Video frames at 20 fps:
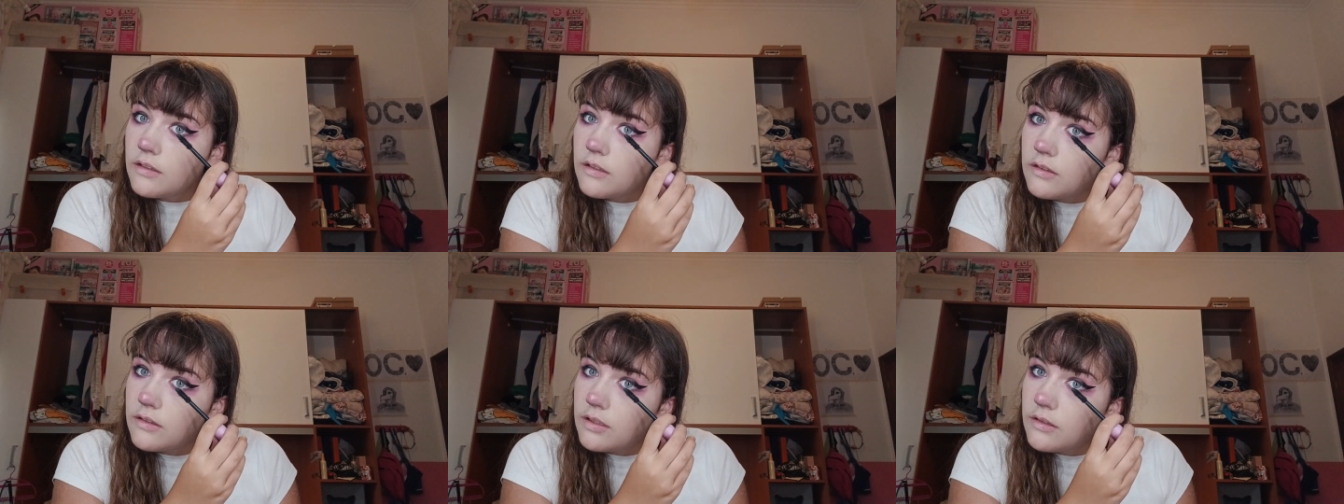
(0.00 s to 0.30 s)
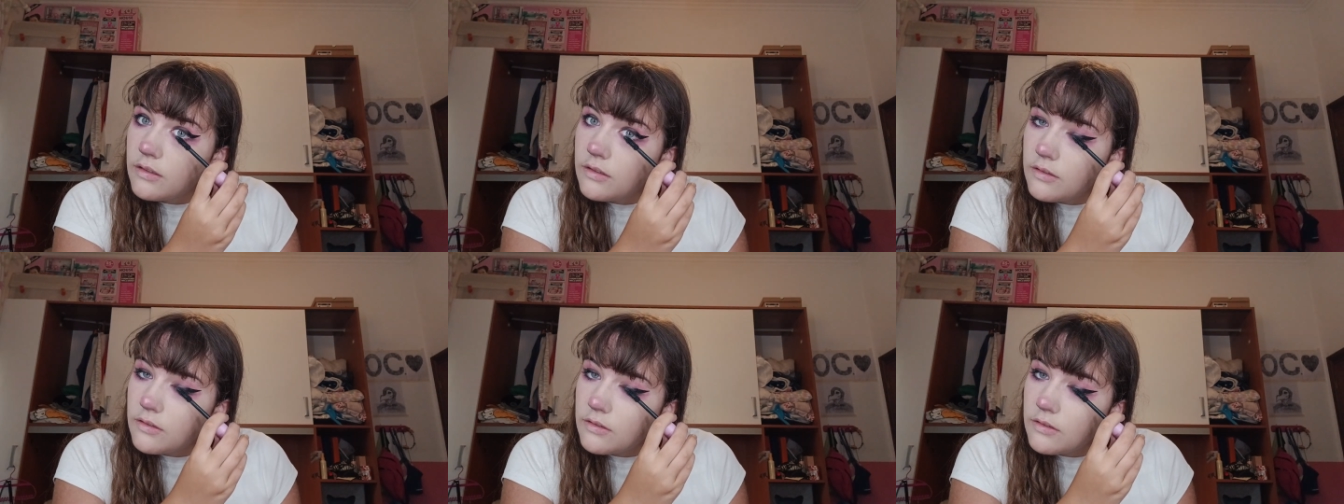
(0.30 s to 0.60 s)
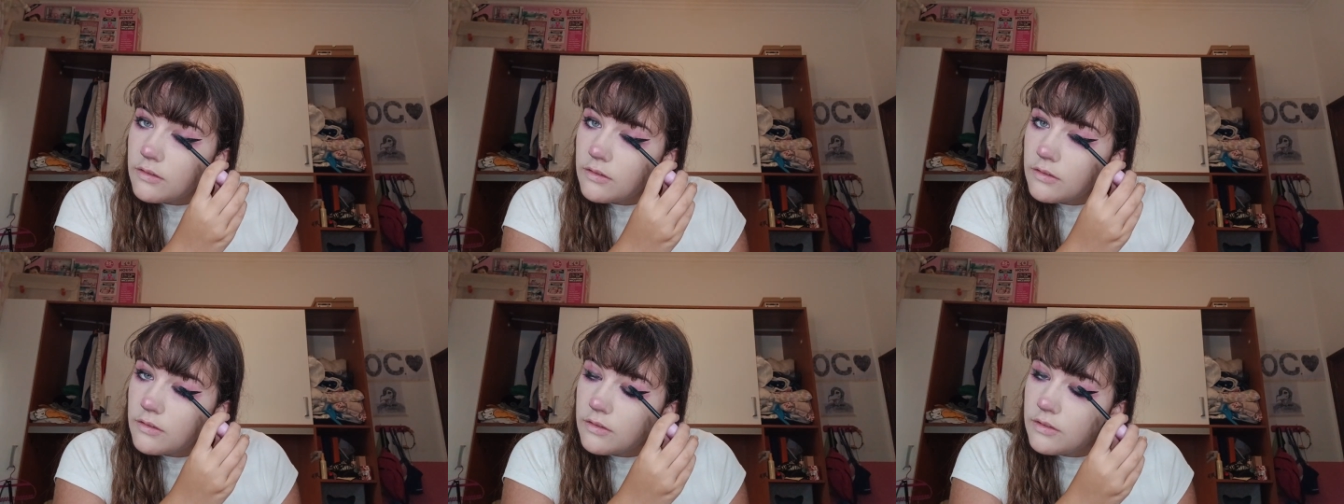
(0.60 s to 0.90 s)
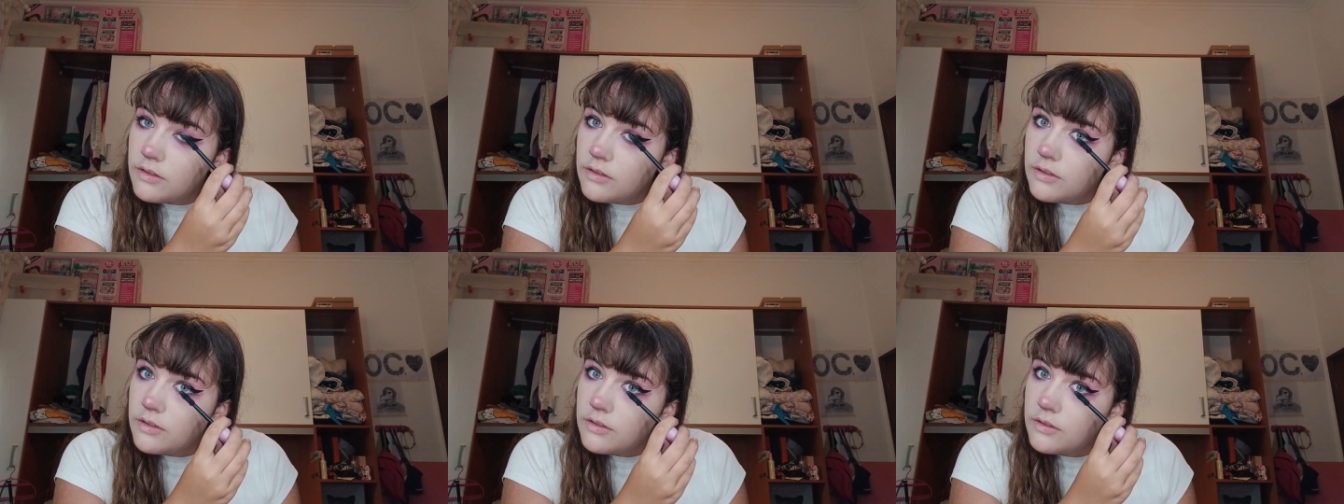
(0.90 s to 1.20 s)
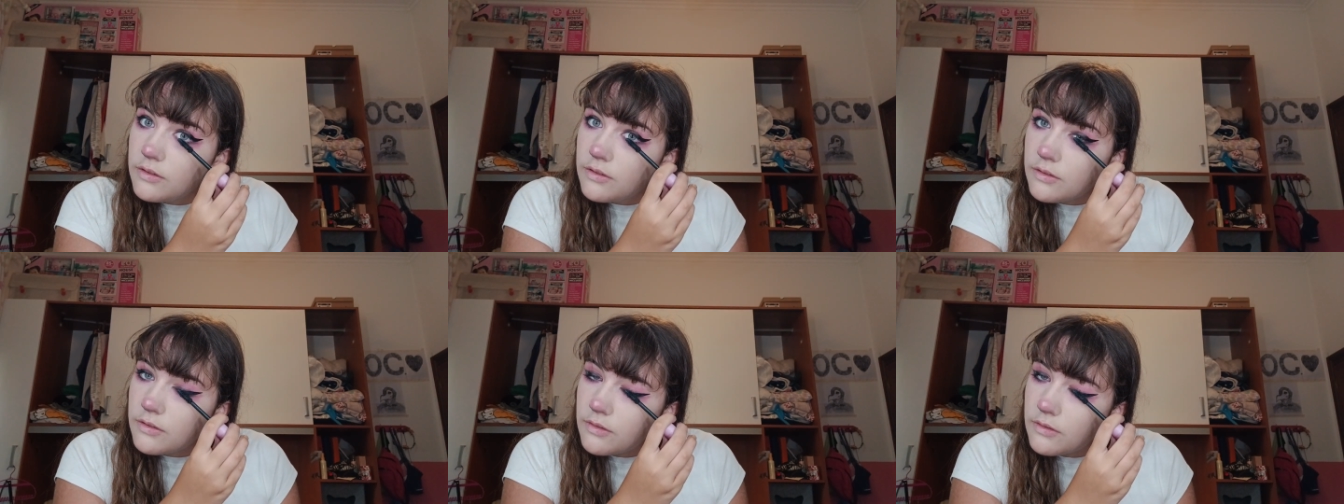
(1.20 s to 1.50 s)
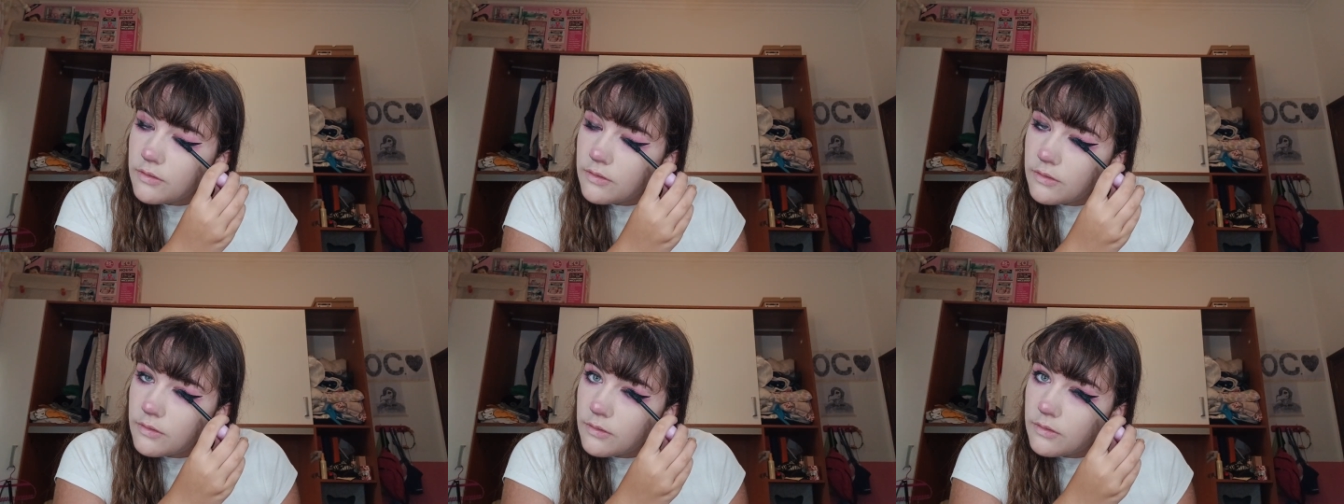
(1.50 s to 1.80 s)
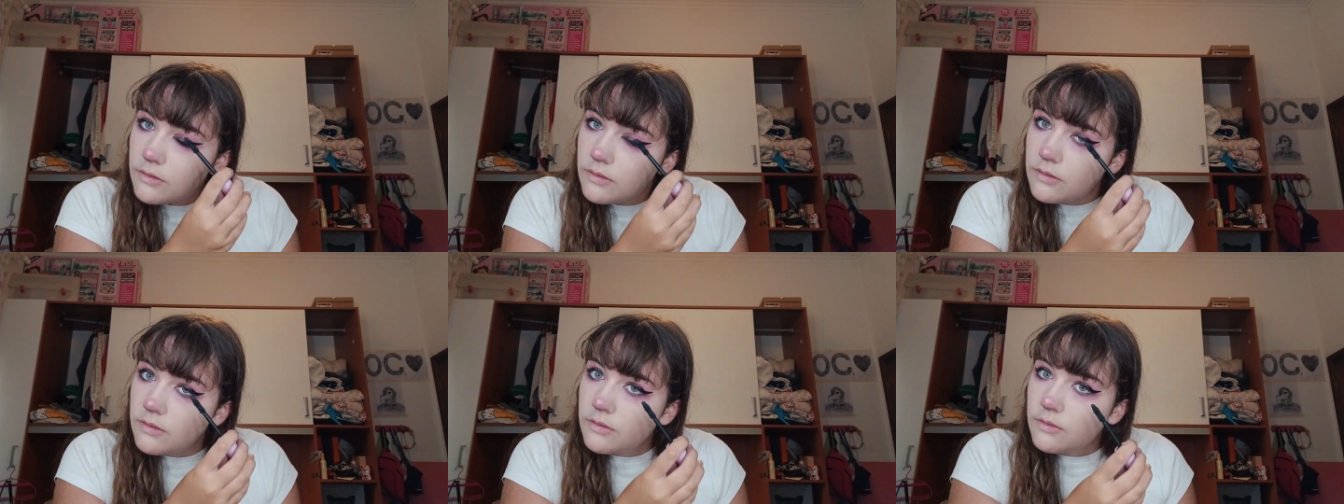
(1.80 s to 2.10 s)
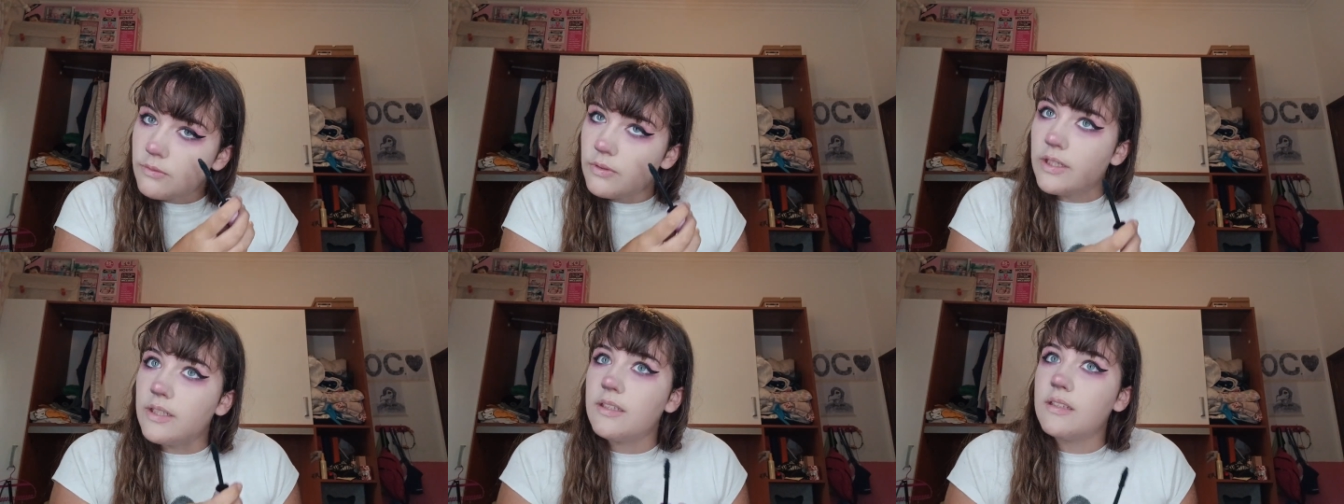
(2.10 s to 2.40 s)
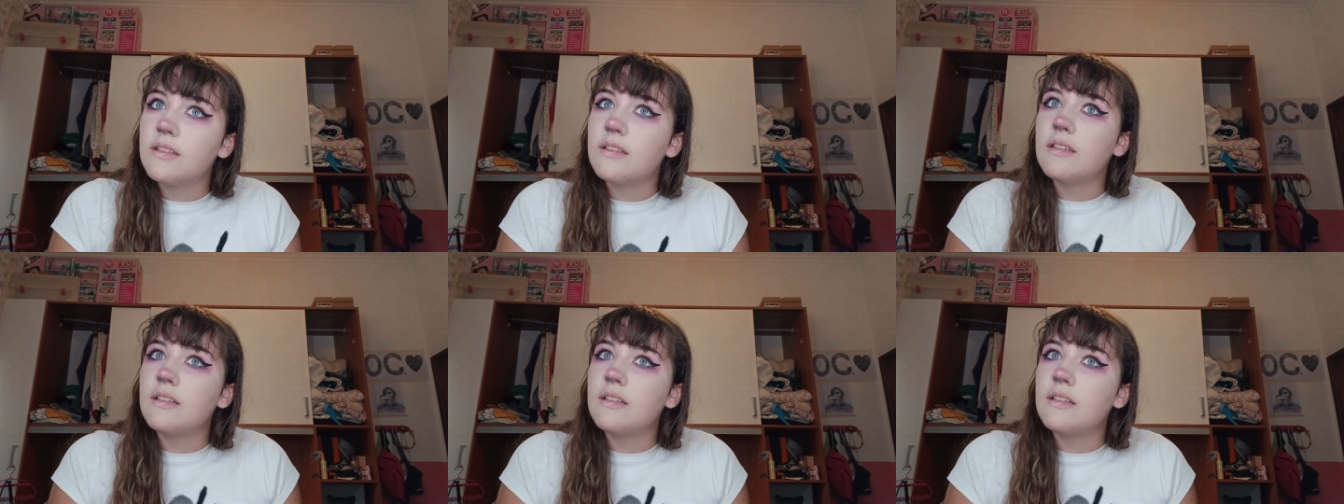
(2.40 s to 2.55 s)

to do when